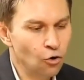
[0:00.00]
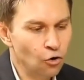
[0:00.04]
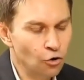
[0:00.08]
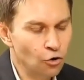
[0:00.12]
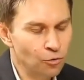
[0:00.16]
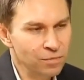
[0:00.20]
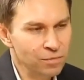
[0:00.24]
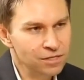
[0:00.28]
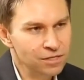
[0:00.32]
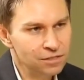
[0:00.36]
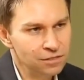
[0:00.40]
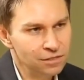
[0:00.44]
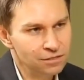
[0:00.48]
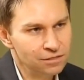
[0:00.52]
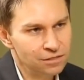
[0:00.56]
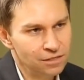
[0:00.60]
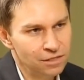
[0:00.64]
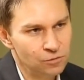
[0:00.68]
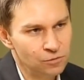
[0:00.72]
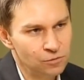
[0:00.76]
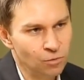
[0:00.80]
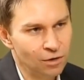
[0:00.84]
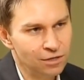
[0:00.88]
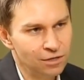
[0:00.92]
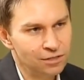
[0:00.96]
Hormesis
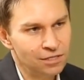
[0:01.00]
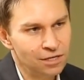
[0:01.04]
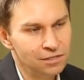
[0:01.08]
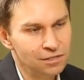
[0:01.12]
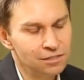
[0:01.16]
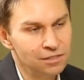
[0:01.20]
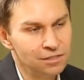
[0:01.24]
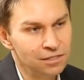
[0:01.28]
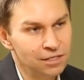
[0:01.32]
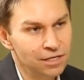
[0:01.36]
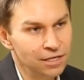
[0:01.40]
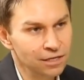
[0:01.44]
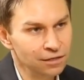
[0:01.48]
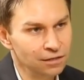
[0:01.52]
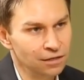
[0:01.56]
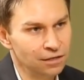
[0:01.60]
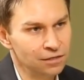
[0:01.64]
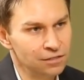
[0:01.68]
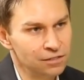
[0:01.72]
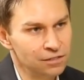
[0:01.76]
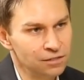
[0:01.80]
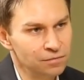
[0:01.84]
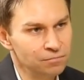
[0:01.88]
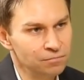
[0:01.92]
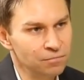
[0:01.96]
is what doesn't kill
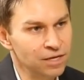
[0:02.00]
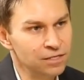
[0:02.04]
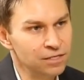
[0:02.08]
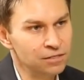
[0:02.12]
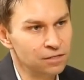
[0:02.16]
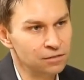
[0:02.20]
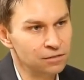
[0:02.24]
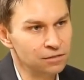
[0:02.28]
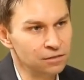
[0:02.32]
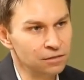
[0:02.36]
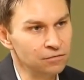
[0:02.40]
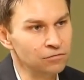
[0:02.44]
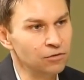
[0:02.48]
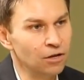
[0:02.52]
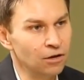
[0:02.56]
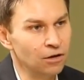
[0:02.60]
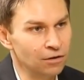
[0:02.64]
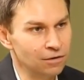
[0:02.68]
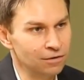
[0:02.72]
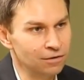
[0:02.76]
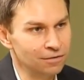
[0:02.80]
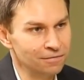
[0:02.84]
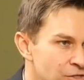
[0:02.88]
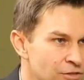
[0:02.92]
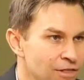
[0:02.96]
us, makes us live
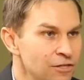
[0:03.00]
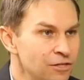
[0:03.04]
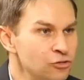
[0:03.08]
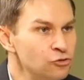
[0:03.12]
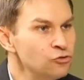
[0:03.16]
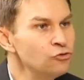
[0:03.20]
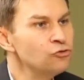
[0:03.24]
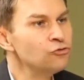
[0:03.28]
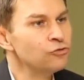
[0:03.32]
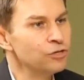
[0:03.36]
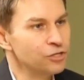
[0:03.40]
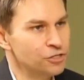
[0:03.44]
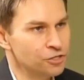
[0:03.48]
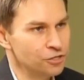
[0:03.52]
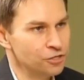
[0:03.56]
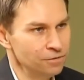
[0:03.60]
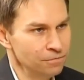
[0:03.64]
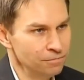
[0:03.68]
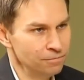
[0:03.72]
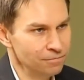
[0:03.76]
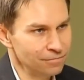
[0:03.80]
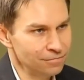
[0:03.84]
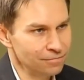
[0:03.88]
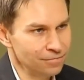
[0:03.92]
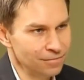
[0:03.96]
longer. So that's
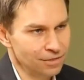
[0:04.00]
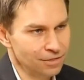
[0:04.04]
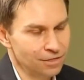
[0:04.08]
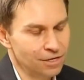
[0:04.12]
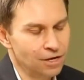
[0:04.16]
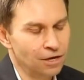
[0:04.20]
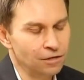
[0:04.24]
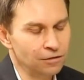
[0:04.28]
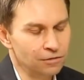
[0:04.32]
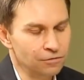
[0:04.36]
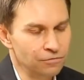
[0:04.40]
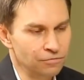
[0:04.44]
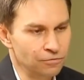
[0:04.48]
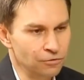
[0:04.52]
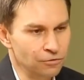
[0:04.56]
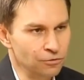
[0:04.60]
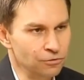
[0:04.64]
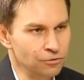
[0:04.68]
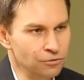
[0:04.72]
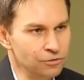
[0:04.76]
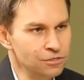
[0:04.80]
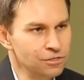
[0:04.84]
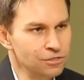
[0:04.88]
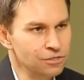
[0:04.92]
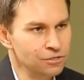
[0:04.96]
nutrition, colored
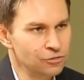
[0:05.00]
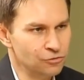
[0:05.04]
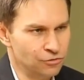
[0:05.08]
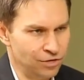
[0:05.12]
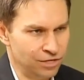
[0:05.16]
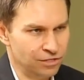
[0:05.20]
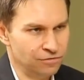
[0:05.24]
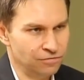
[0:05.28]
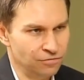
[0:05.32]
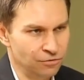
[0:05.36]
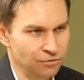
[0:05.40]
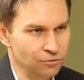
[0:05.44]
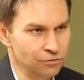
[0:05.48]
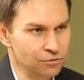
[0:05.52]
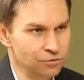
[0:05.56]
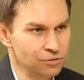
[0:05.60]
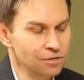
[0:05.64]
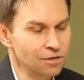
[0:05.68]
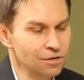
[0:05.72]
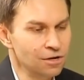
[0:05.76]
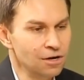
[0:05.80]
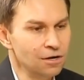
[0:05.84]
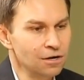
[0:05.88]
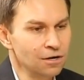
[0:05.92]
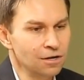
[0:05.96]
foods, stressed foods.
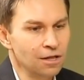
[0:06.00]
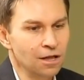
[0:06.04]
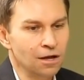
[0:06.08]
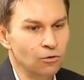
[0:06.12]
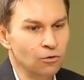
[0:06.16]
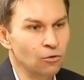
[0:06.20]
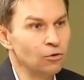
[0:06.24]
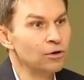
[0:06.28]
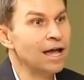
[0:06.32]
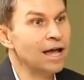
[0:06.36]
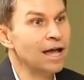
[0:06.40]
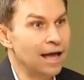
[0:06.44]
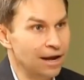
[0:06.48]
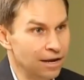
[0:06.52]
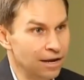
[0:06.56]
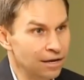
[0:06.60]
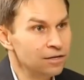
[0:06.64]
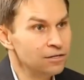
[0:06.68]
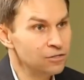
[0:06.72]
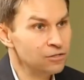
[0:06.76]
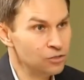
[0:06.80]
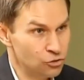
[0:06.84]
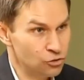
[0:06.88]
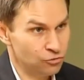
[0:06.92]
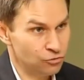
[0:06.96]

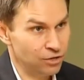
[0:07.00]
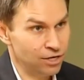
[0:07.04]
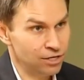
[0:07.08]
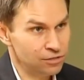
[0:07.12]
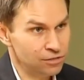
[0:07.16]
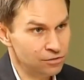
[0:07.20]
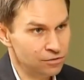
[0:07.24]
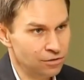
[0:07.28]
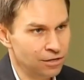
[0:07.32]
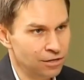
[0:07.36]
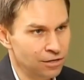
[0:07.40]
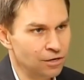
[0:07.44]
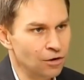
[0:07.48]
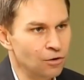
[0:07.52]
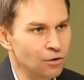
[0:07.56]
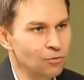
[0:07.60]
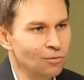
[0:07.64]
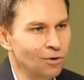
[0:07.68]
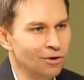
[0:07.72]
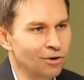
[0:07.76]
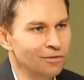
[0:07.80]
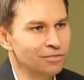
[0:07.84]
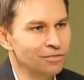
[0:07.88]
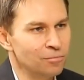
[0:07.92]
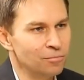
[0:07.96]
Organic is stressed, right? You don't
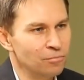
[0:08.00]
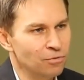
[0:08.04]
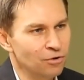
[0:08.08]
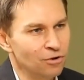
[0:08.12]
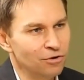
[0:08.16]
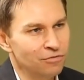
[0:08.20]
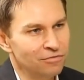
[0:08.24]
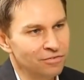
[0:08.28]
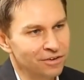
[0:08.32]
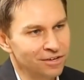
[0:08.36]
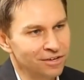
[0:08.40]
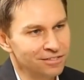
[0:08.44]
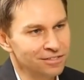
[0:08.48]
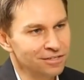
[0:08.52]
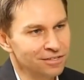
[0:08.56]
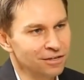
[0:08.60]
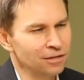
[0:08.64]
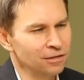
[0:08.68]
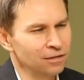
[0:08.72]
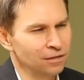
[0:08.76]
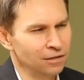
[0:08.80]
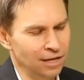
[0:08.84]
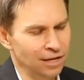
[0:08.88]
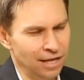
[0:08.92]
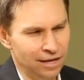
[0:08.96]
want the perfect
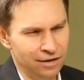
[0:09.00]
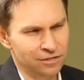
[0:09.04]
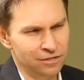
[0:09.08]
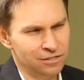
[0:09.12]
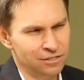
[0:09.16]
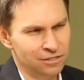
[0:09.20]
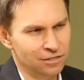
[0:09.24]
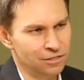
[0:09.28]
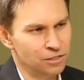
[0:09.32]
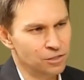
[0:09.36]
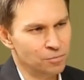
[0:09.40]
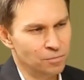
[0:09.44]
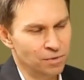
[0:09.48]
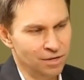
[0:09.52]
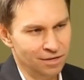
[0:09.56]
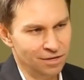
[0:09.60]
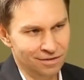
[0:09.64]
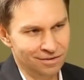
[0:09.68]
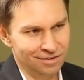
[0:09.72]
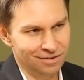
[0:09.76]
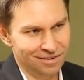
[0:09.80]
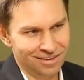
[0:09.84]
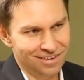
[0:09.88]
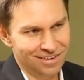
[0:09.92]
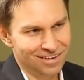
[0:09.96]
lettuce that's
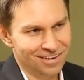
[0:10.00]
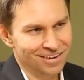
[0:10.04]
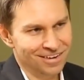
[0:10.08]
been